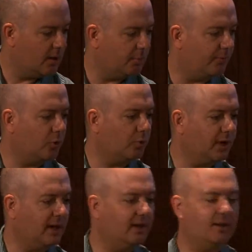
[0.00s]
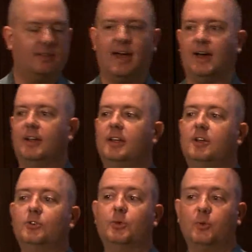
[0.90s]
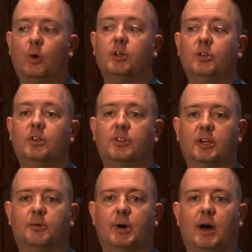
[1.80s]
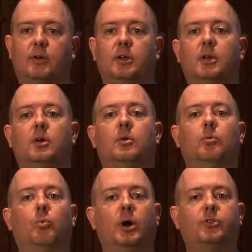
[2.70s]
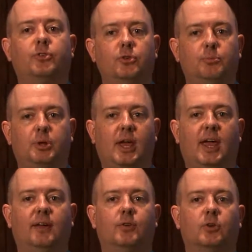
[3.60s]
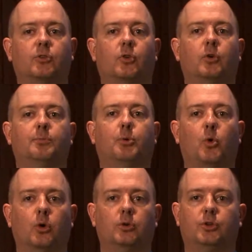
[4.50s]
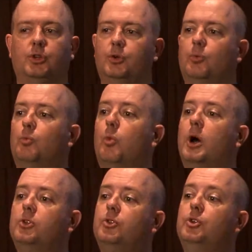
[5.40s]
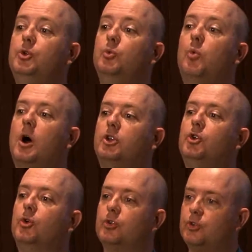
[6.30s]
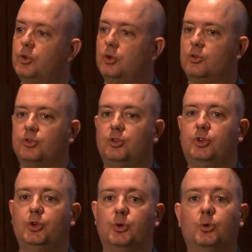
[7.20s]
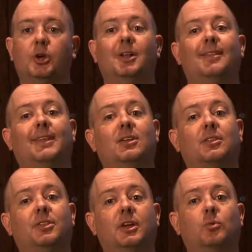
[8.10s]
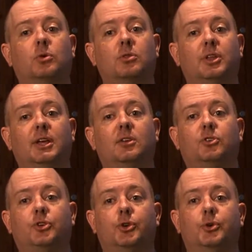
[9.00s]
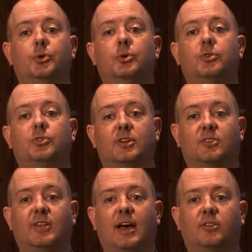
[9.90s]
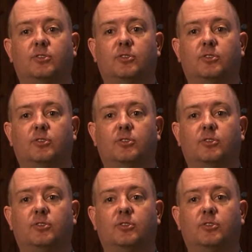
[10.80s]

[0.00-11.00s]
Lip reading: Before we get into that, here's what I want you to think about. What student behaviors are important to you? What do you want your students to do that you think will lead to success?